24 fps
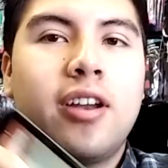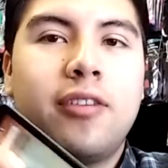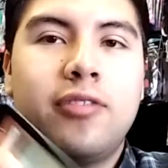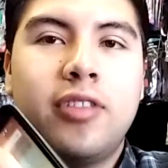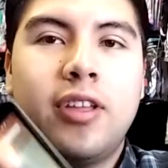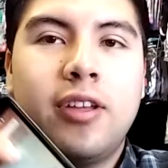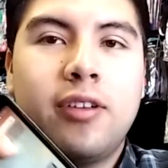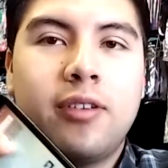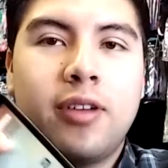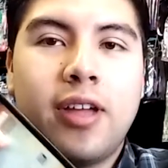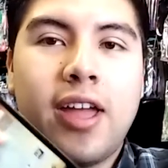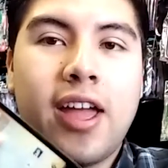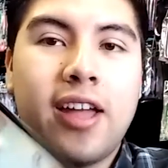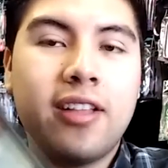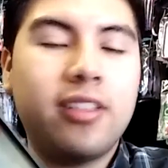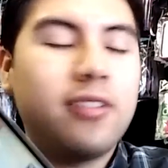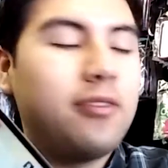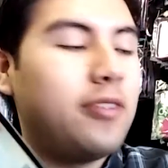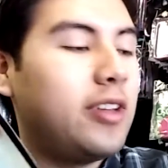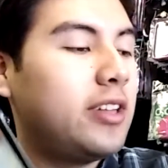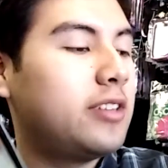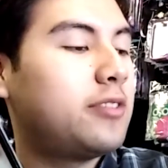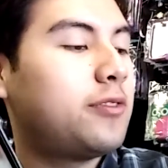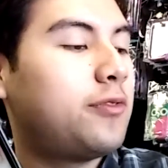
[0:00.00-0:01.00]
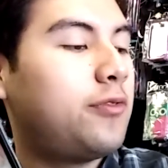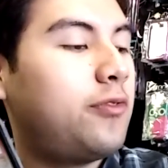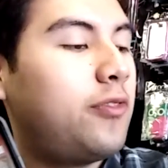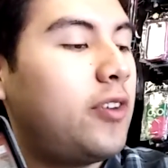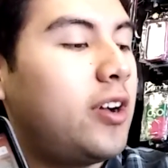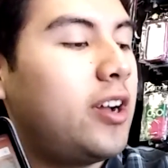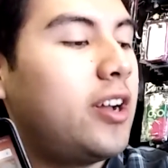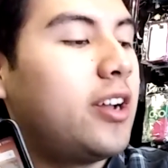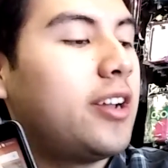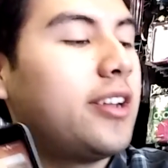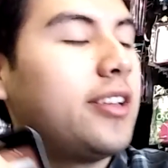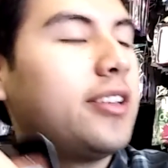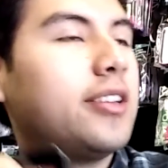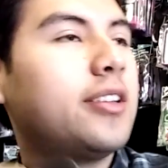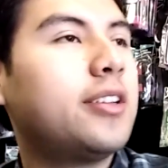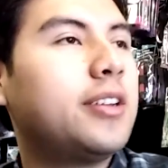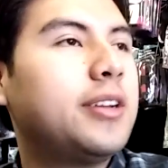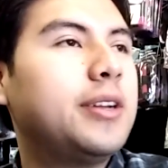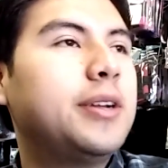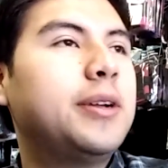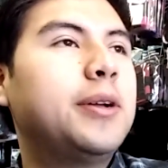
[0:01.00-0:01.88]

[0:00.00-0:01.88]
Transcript: everything activates fine.